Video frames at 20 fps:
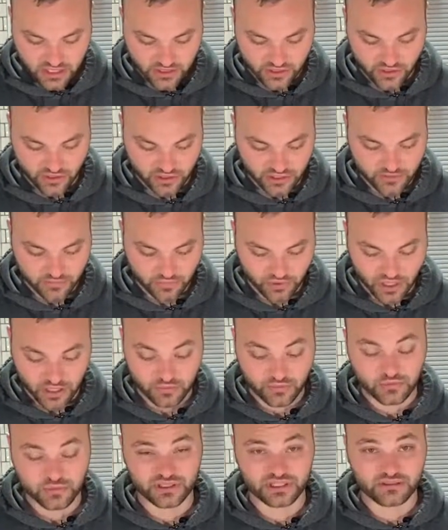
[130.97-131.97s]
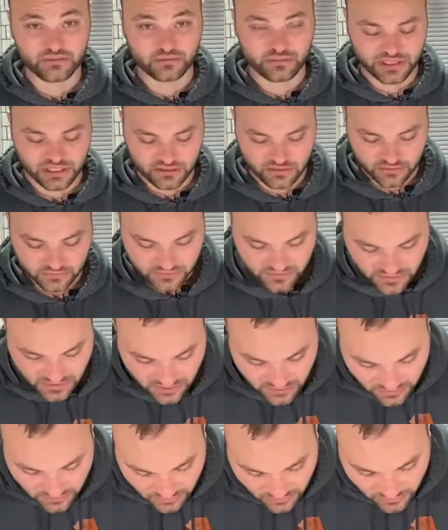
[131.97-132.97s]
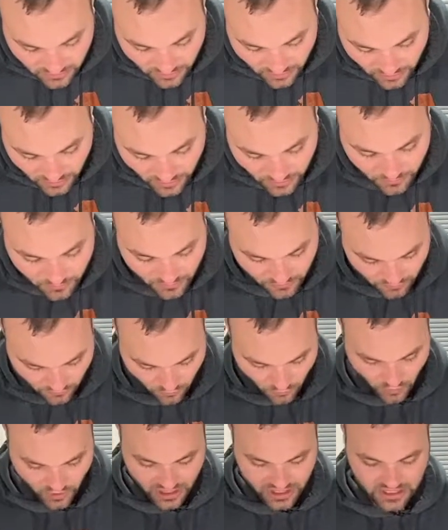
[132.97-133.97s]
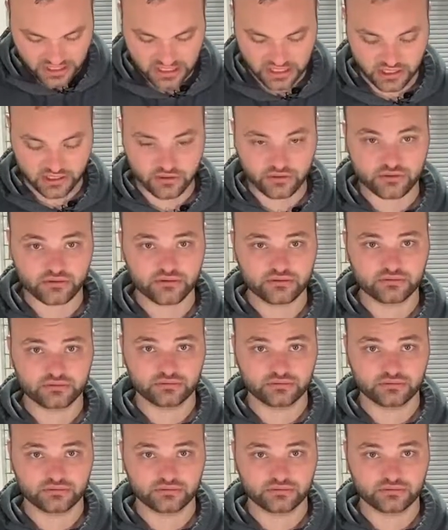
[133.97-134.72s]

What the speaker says: cut probably about right here,